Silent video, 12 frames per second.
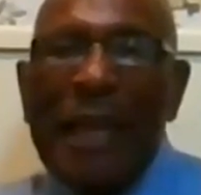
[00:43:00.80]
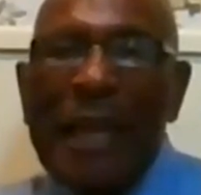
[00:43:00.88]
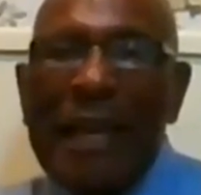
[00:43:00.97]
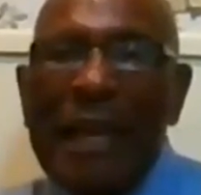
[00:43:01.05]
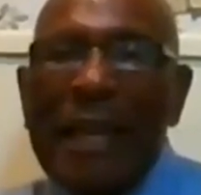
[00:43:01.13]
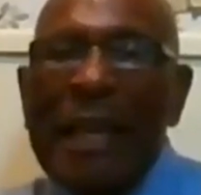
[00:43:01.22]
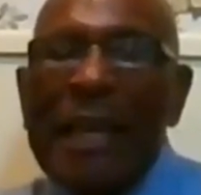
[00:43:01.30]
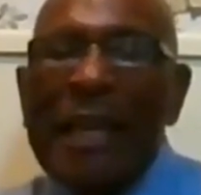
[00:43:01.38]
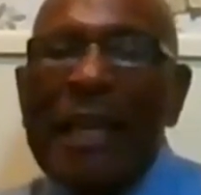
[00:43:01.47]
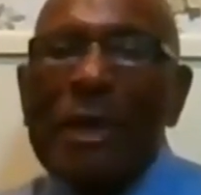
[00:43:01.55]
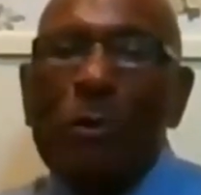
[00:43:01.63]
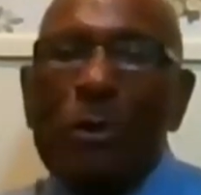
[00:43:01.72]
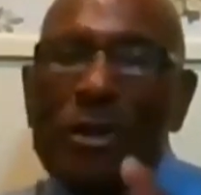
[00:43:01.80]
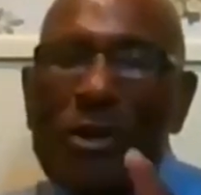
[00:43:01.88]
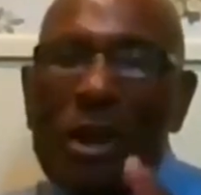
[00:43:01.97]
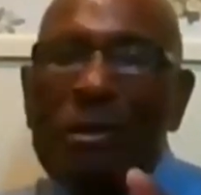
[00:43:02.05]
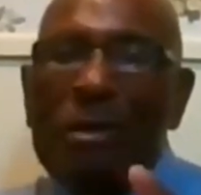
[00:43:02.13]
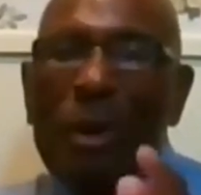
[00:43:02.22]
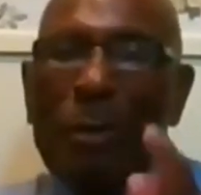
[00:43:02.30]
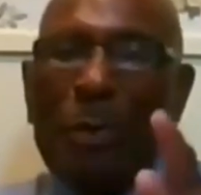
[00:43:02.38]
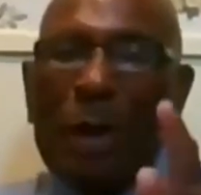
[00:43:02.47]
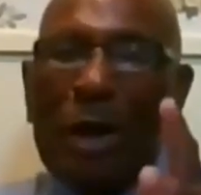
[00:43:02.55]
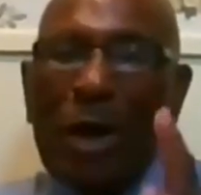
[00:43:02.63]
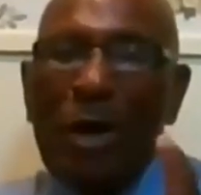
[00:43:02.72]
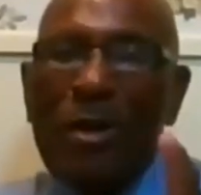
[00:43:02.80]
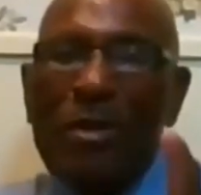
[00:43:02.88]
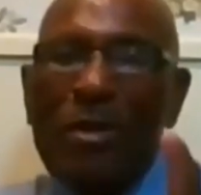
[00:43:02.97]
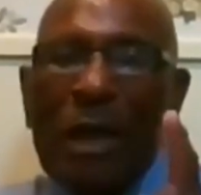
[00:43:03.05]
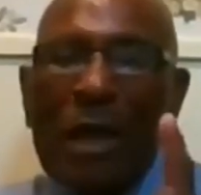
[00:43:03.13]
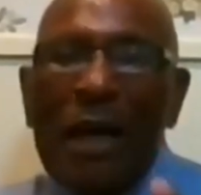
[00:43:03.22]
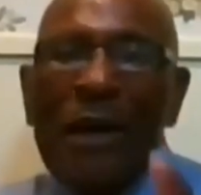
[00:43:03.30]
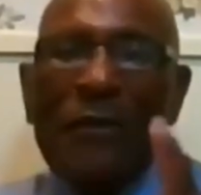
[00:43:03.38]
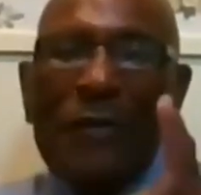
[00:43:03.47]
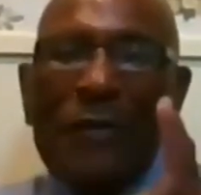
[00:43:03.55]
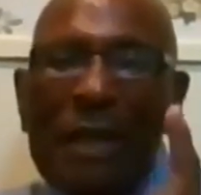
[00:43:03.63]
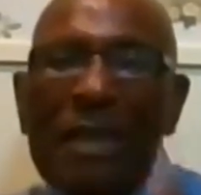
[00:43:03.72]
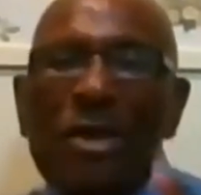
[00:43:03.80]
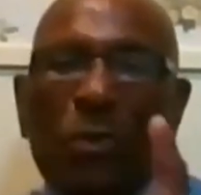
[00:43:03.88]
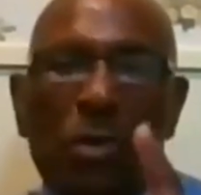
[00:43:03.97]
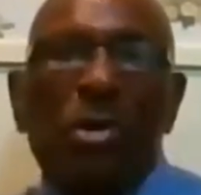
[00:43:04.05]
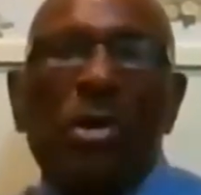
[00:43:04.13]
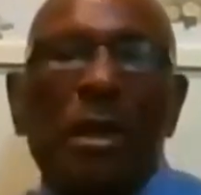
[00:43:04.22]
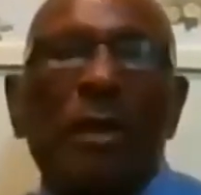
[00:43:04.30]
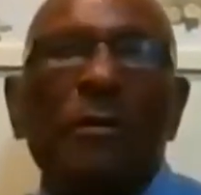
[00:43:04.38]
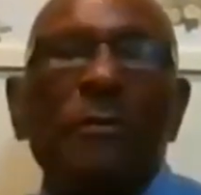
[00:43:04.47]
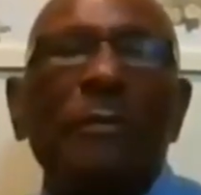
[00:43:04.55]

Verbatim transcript: here, he was sure, but because of his word.